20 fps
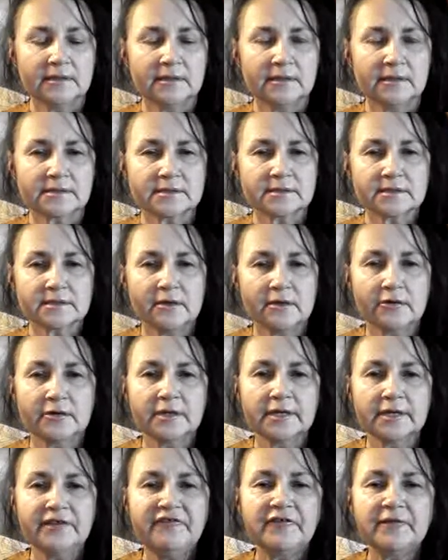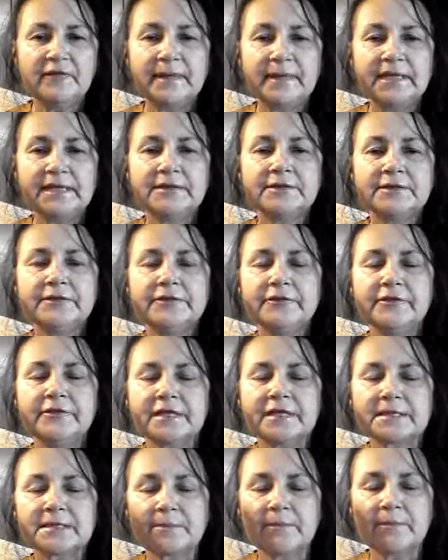it's early for me to do
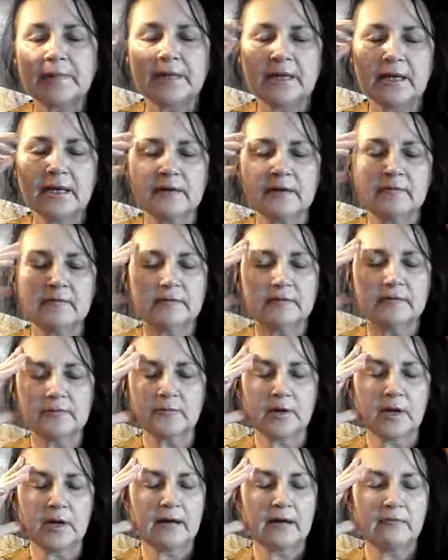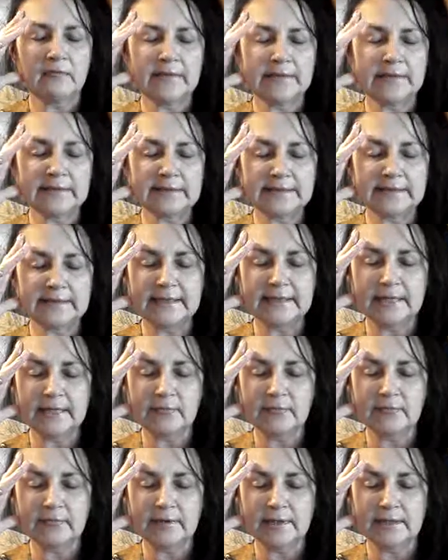this, but I, I wanted to
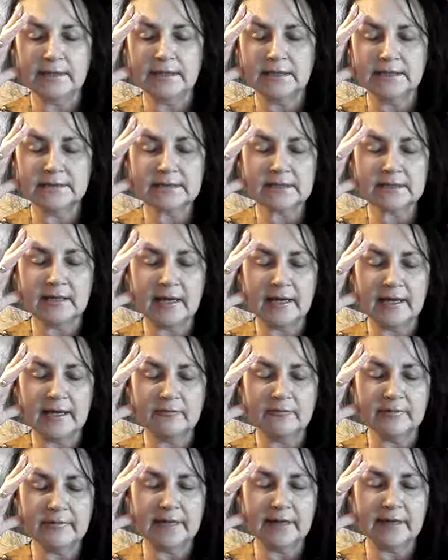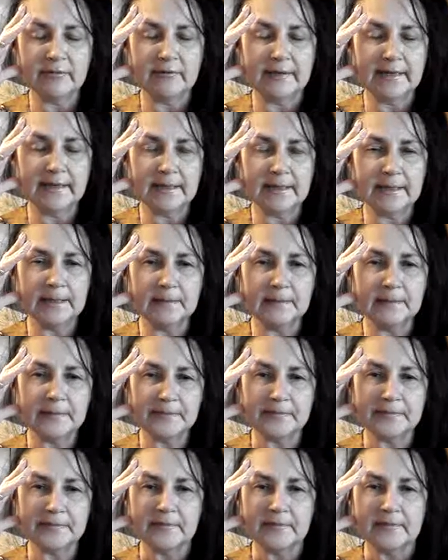get what it's like when I wake up.
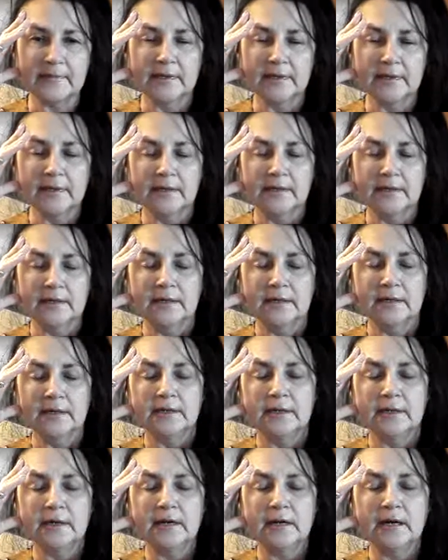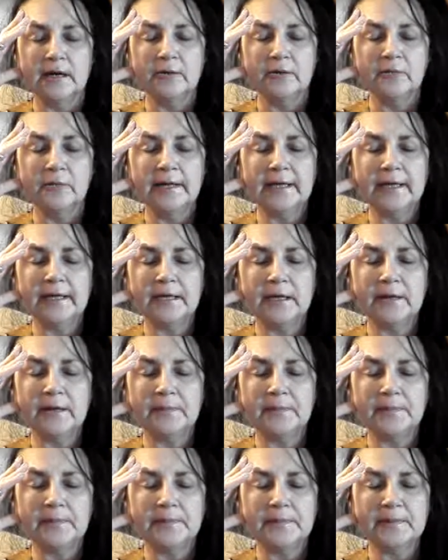I wake up